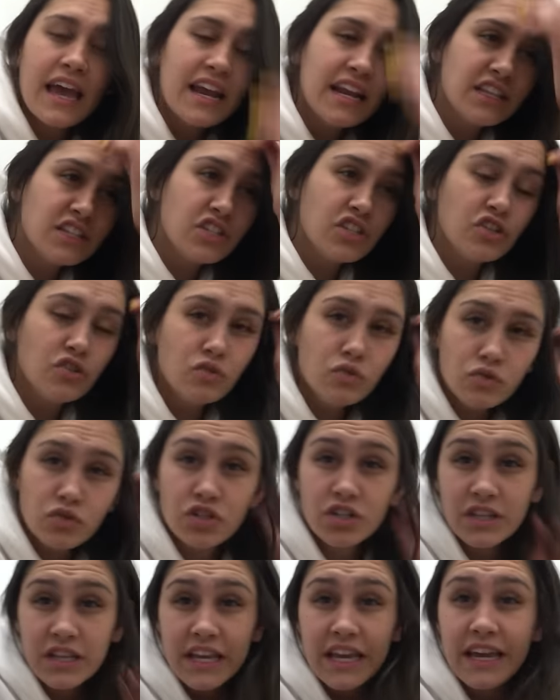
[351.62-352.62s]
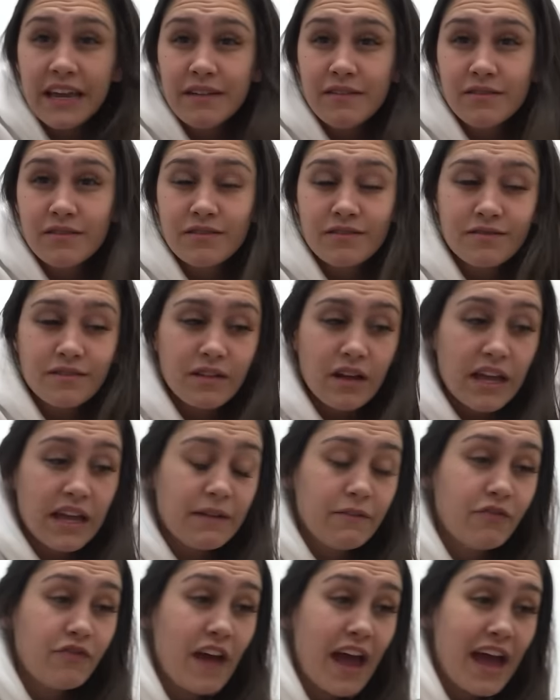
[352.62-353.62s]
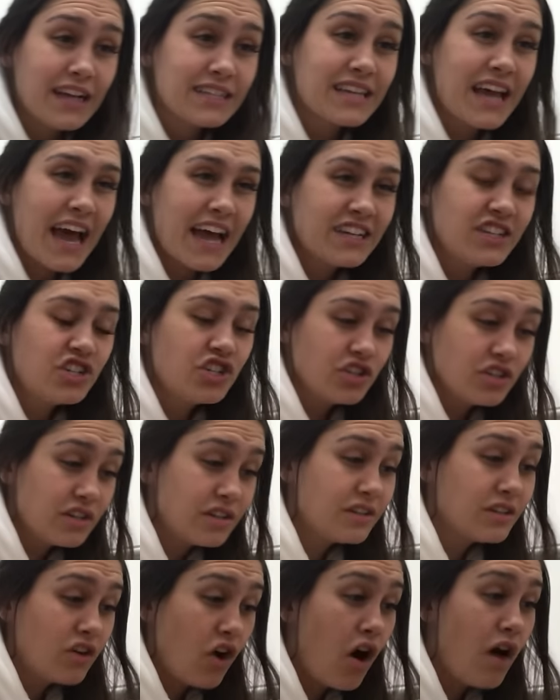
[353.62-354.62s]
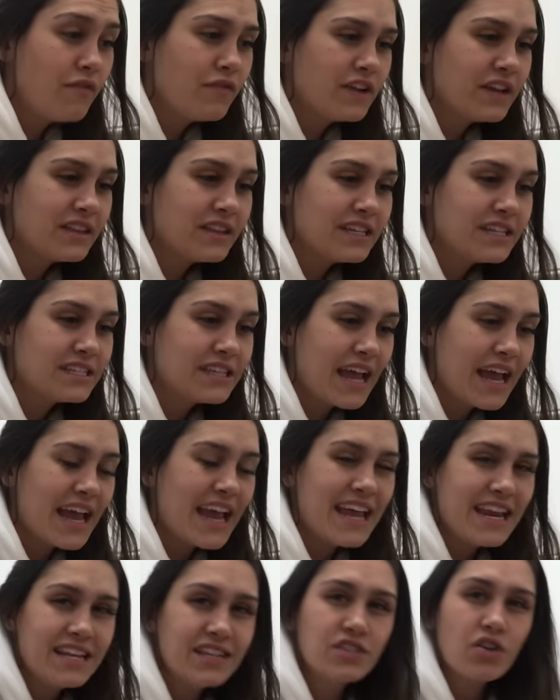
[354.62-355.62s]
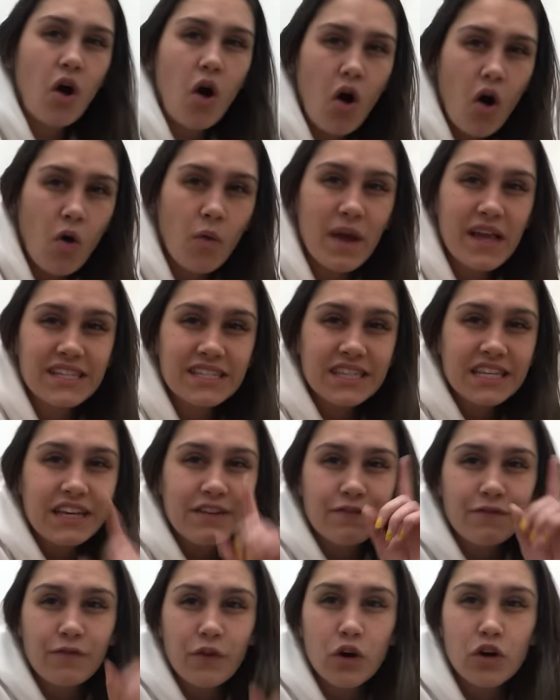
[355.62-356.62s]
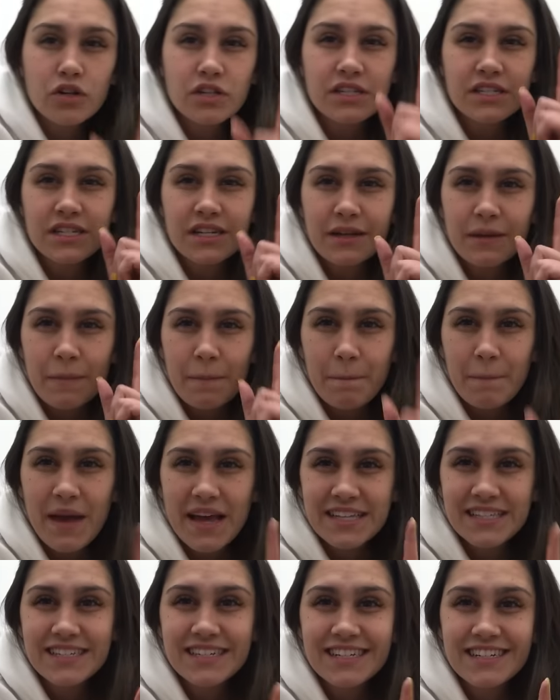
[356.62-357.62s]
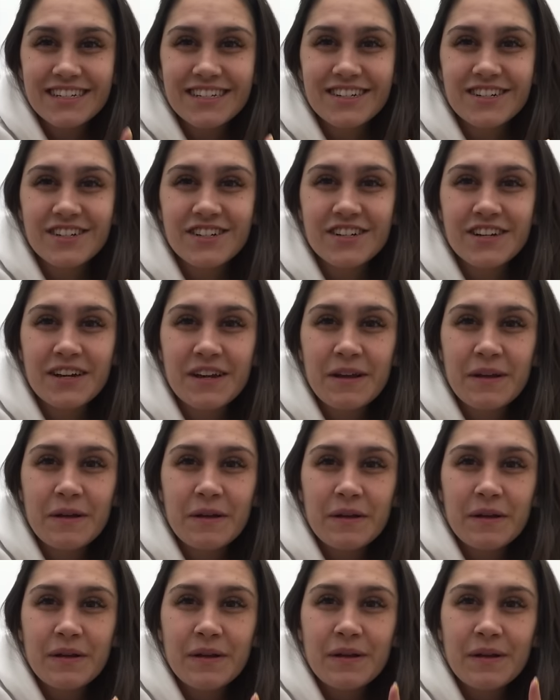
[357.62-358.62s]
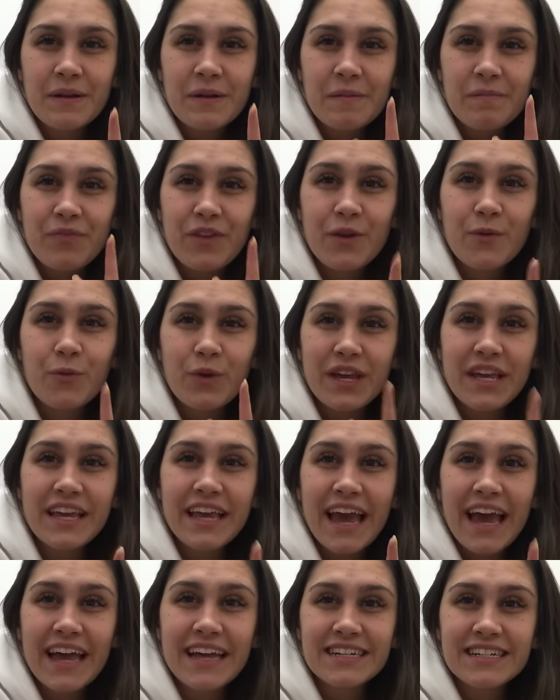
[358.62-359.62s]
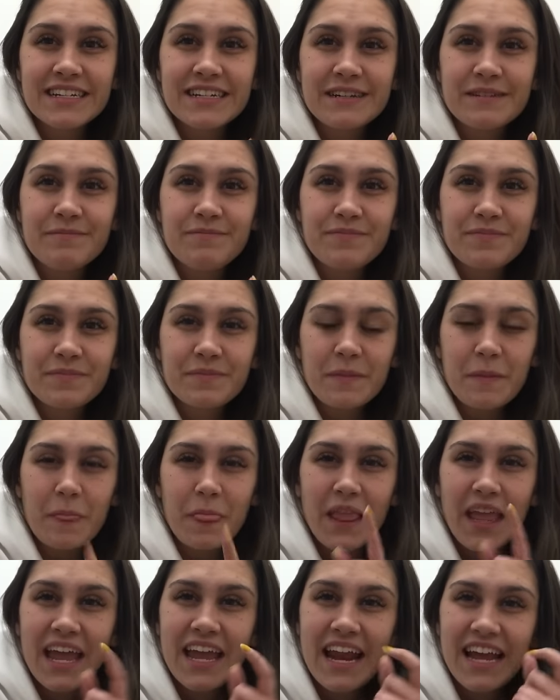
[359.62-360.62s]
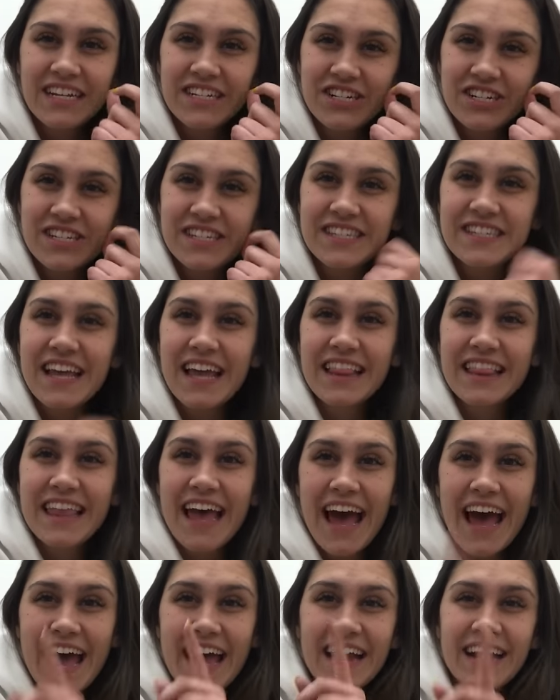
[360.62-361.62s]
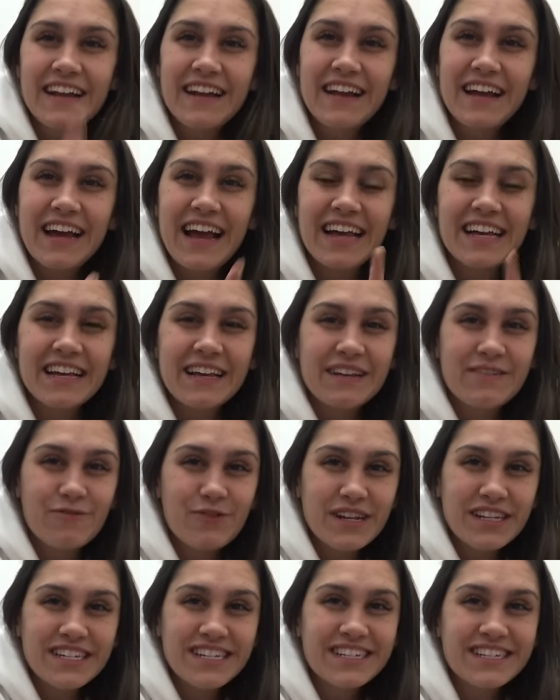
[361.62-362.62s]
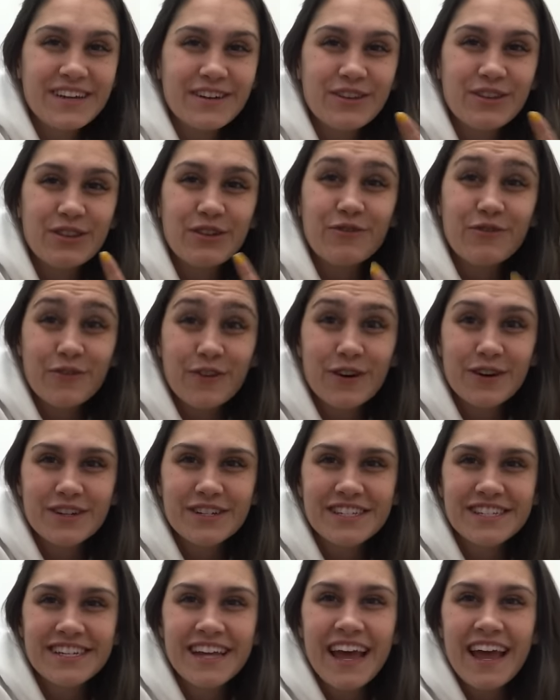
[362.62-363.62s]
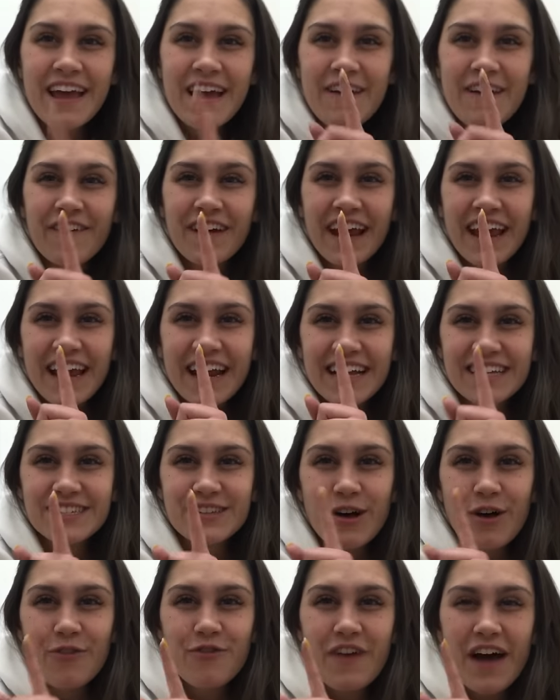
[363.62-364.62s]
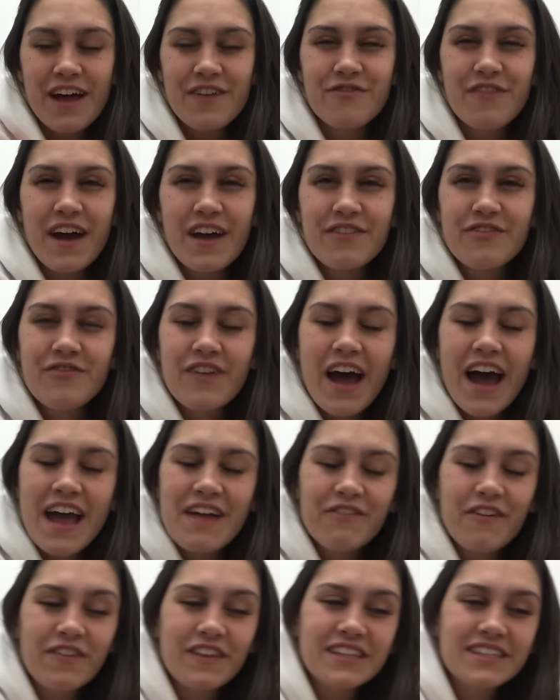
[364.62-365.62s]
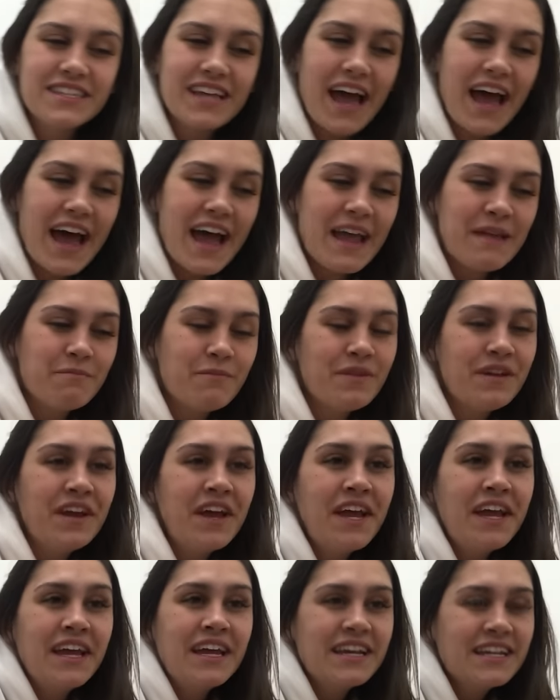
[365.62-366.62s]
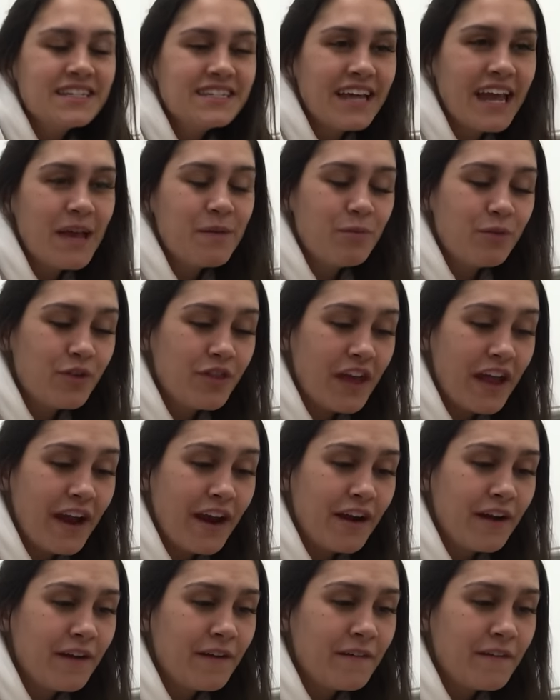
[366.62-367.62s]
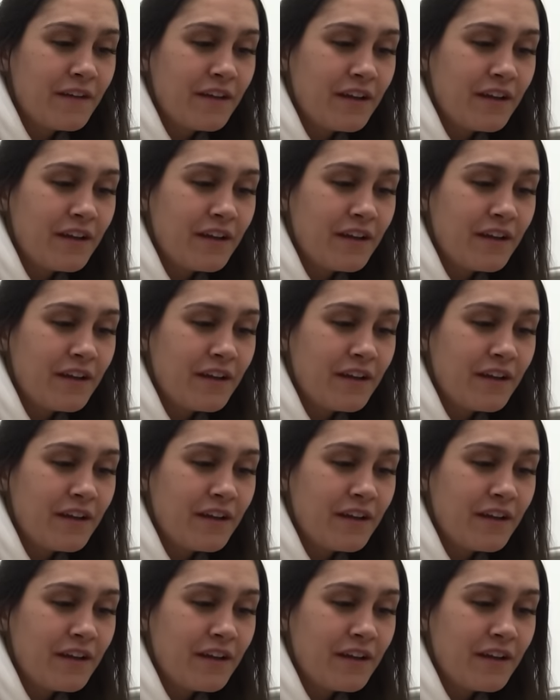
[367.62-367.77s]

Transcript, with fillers: and it's usually, in fact, I should confidently say it is always the first message that we get. And I just said that. I went to tell you the first, and I saw 555 on the time table there.